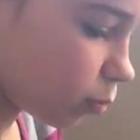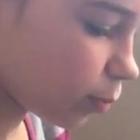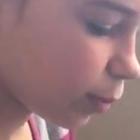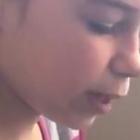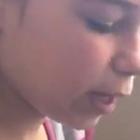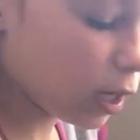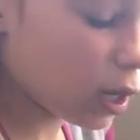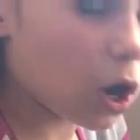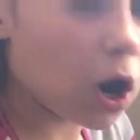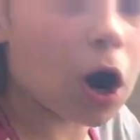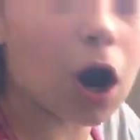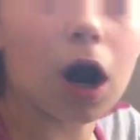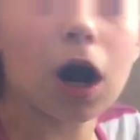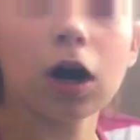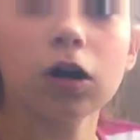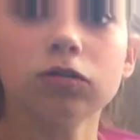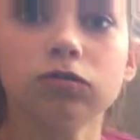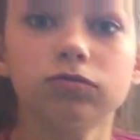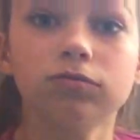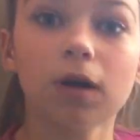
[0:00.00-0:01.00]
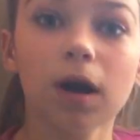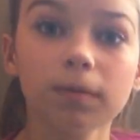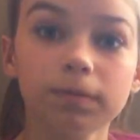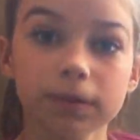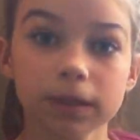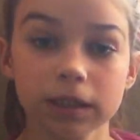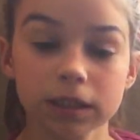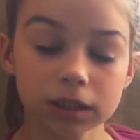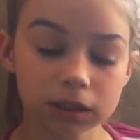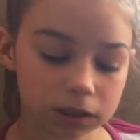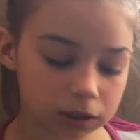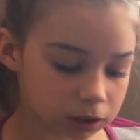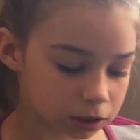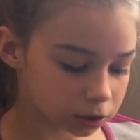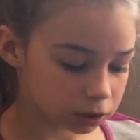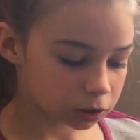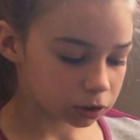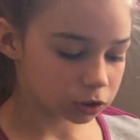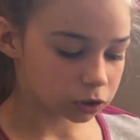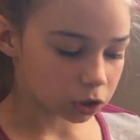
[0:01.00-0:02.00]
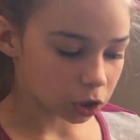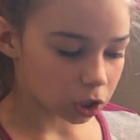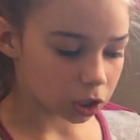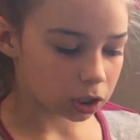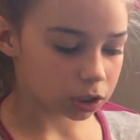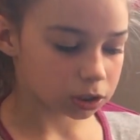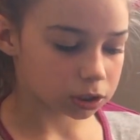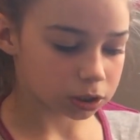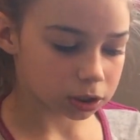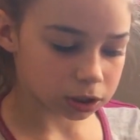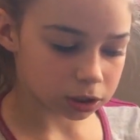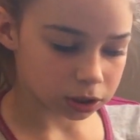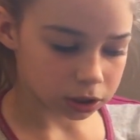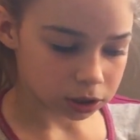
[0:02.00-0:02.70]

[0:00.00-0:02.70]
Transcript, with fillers: We are rubbing dirt